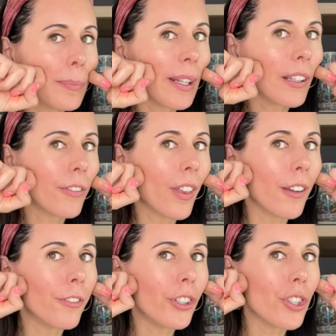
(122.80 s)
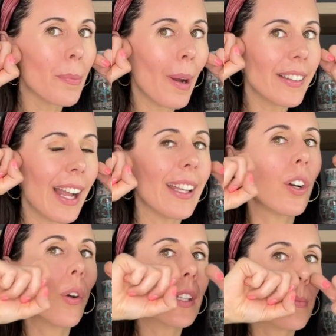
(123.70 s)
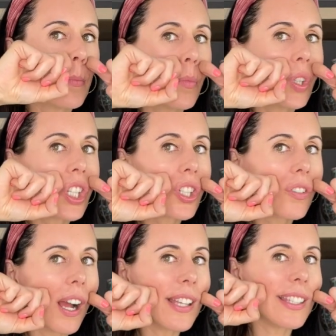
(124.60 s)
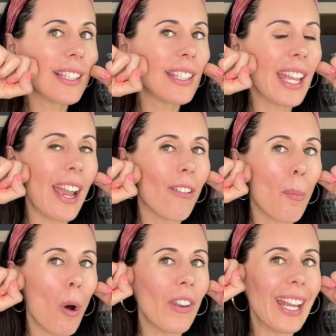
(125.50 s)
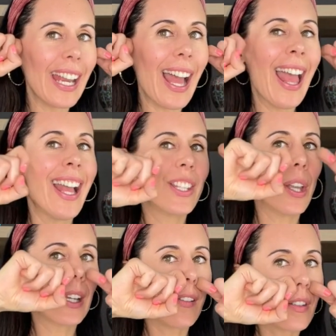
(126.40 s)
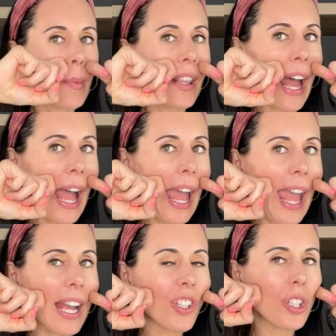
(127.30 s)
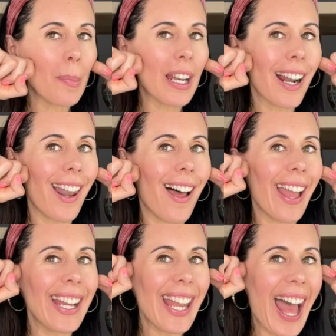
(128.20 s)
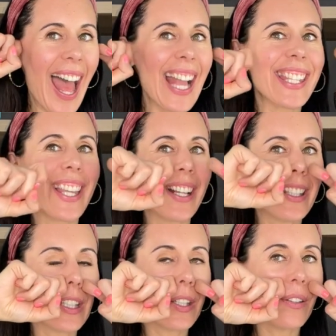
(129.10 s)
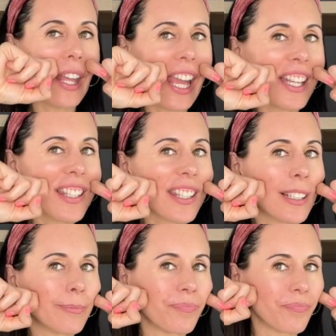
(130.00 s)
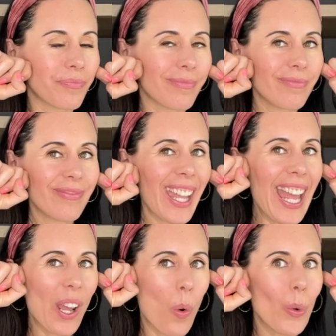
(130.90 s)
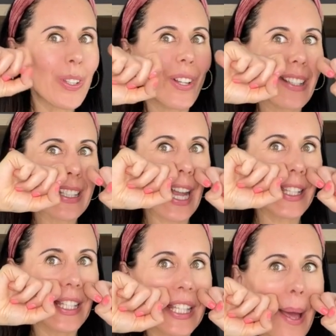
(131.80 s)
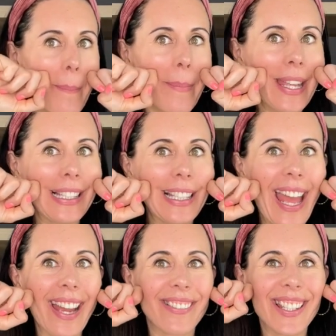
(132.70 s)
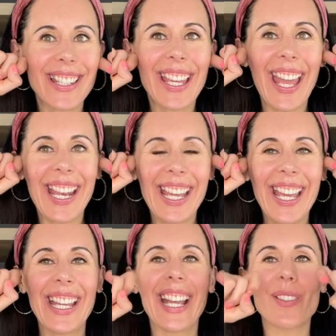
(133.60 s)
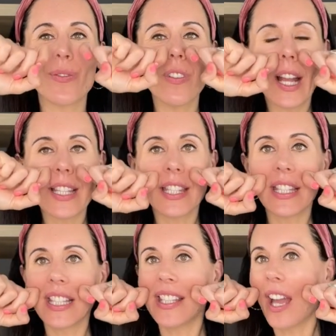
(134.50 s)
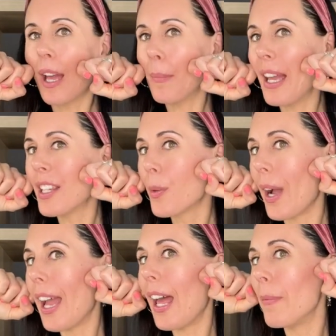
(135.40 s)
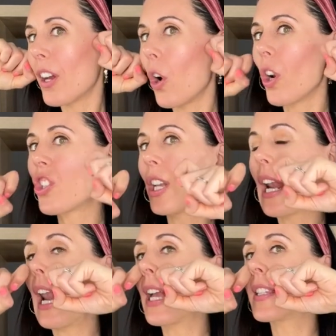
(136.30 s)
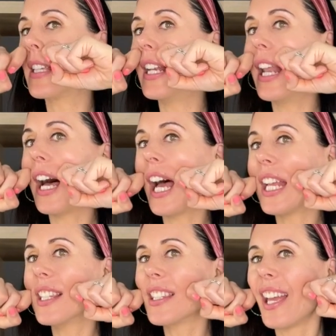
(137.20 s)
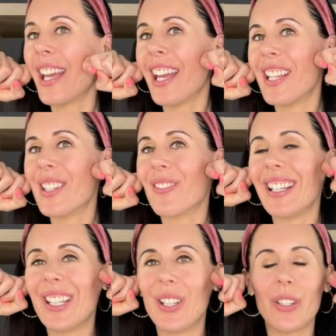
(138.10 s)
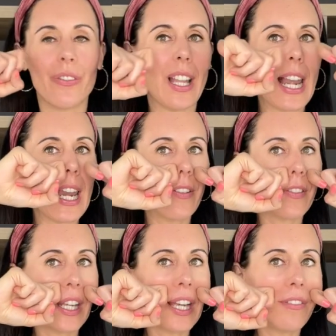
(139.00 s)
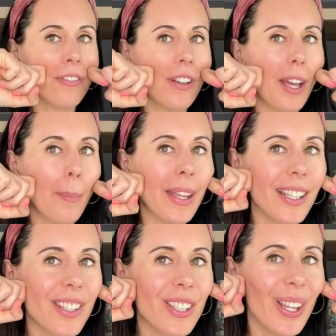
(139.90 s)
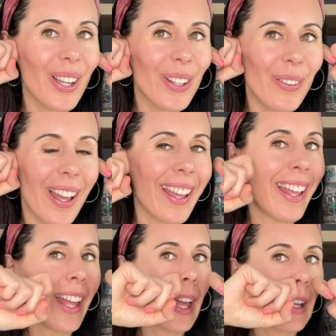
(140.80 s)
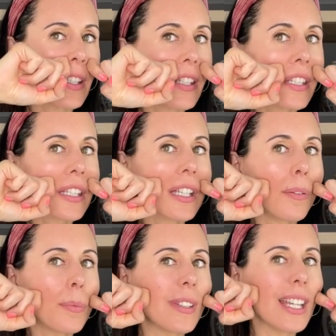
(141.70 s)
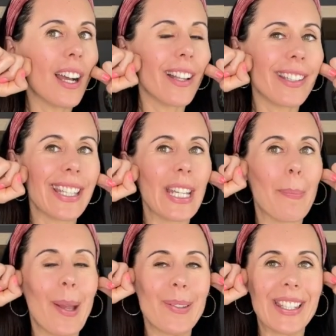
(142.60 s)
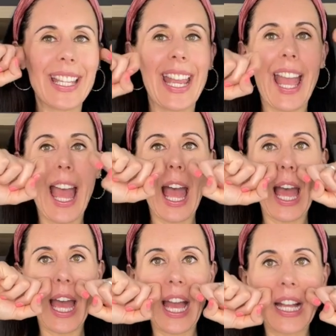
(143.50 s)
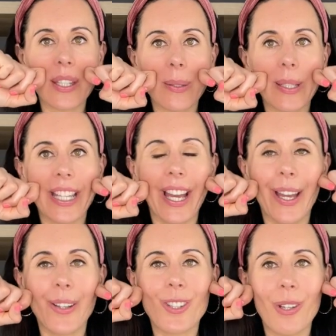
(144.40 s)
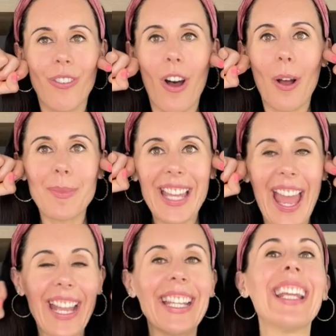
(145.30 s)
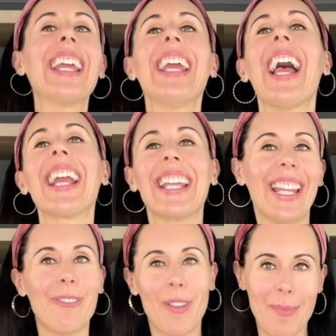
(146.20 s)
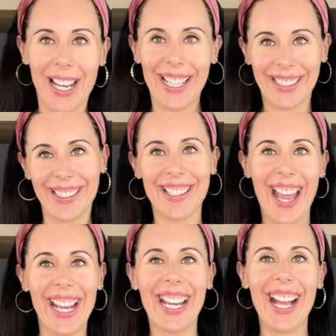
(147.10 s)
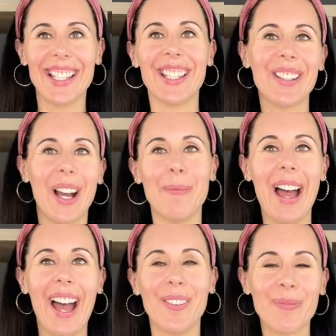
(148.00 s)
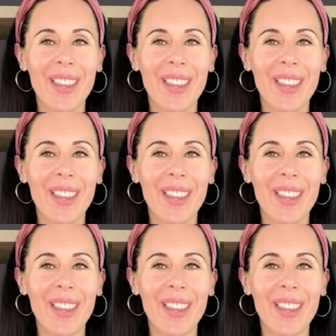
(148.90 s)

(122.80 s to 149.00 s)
bit of the Fusion by Danielle Collins Moisturizing Serum on here, so it gives me that extra bit of glide as I do this. And it also just gets into that middle layer of skin, gets right into the dermis, where the collagen elastin lies. It's really good for lifting and firming too. Sculpting our cheekbones here as we go. So if arms get achy here, give them a little shake as you come out.